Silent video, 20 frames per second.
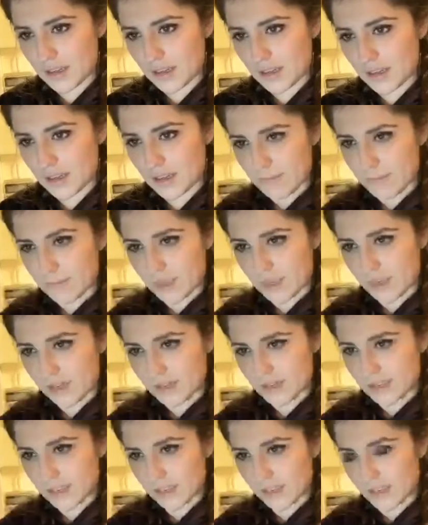
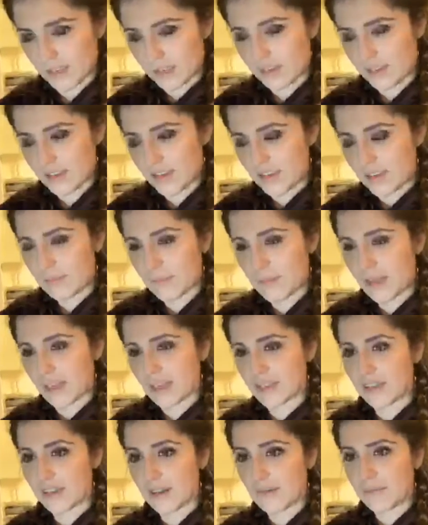
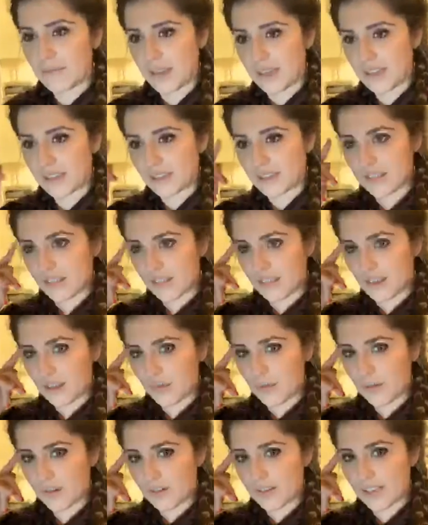My amygdala
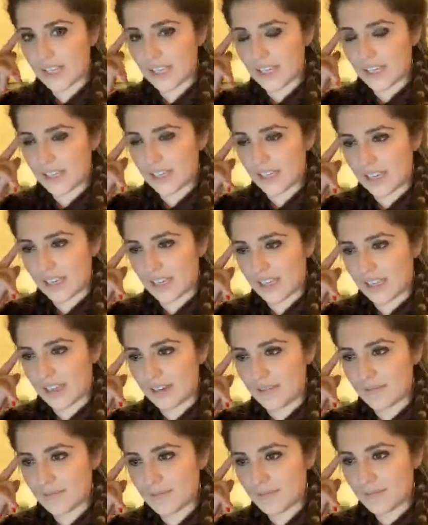will kick
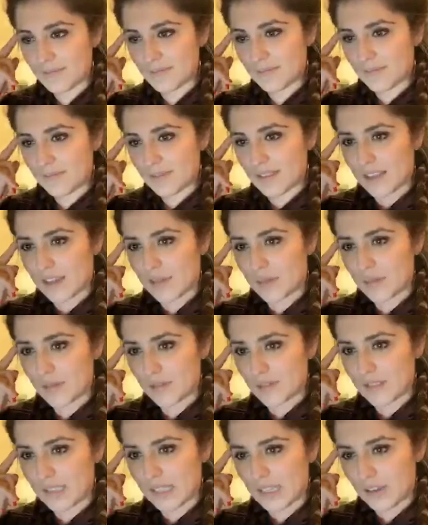in and
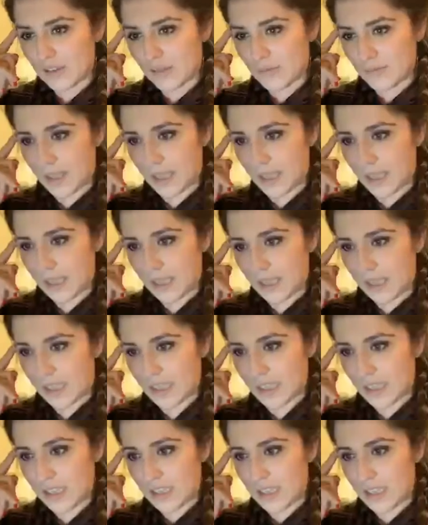will tell me,
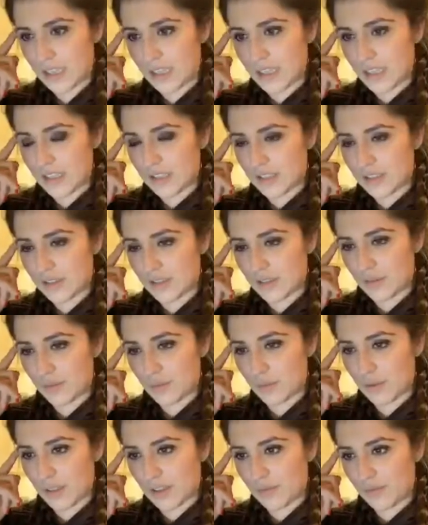dude,
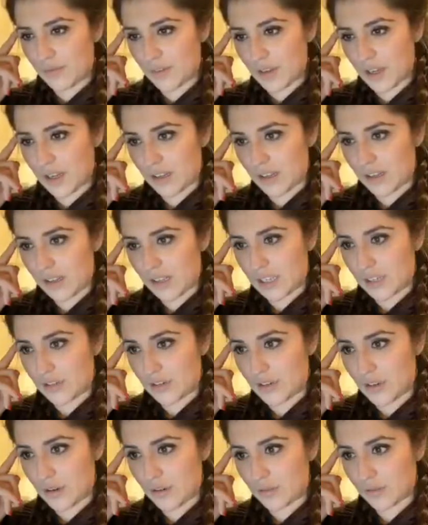what the fuck? Like,
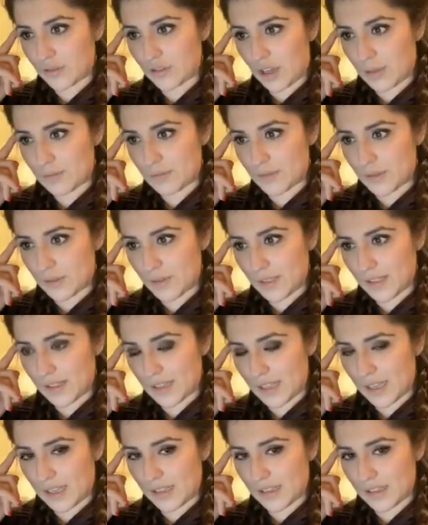no, stop doing
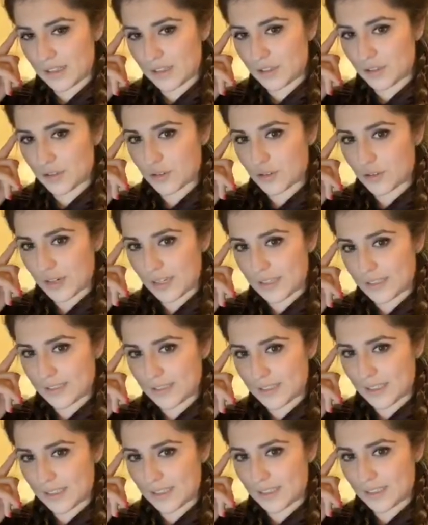that. Like, you're
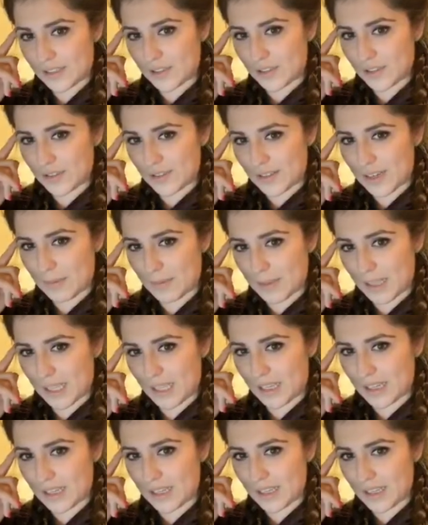crazy. You know what I
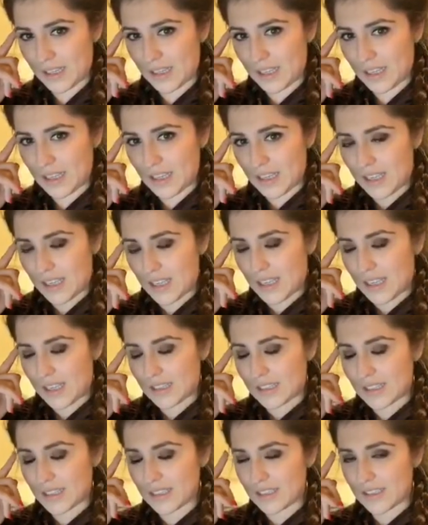mean?
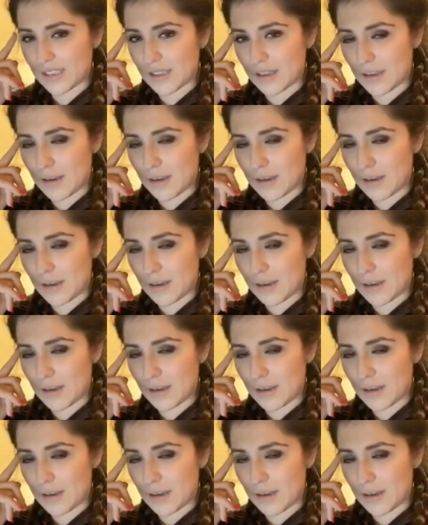Because the